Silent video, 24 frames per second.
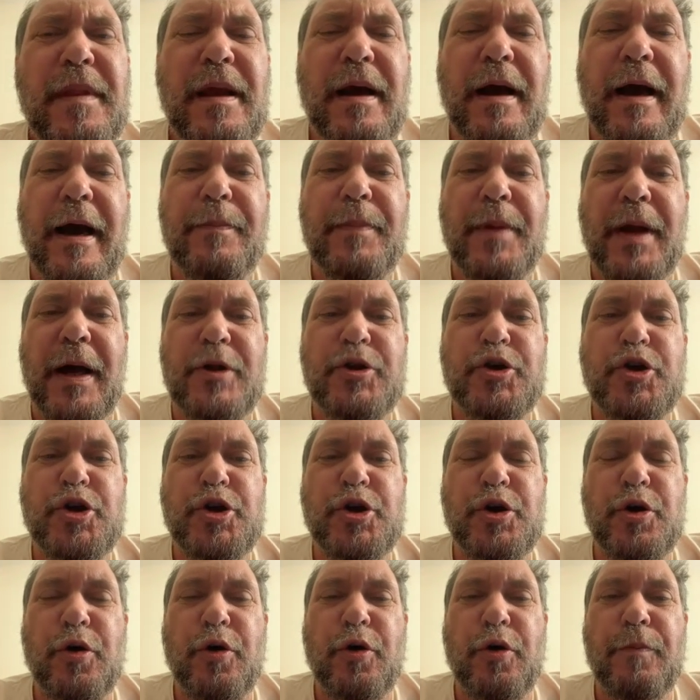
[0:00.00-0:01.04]
I'm not
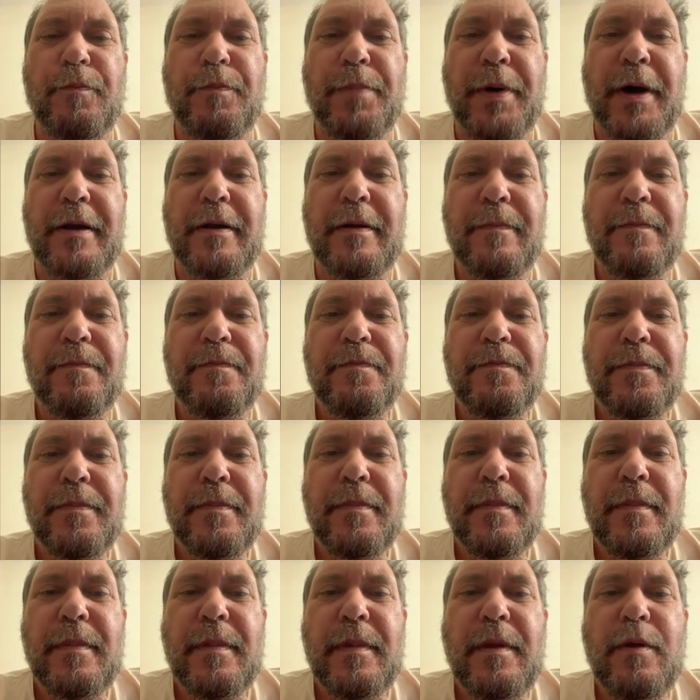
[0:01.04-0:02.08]
sure, but
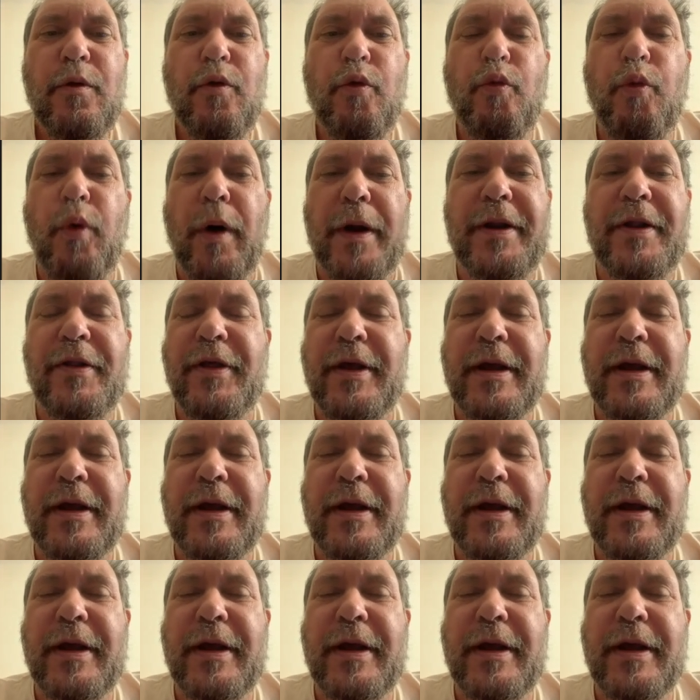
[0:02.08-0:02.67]
one of